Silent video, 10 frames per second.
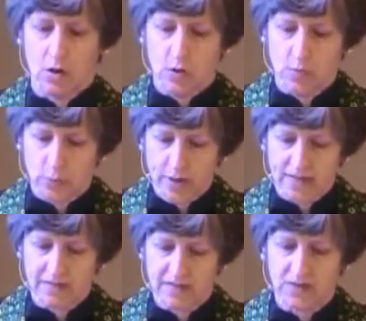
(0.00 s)
who
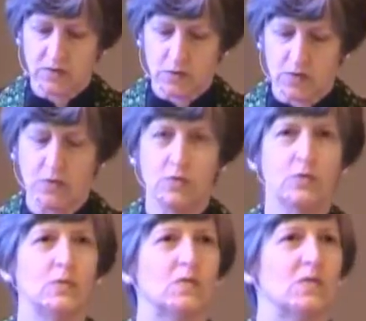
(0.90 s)
brings this good
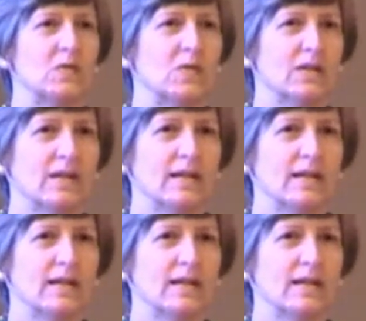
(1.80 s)
news.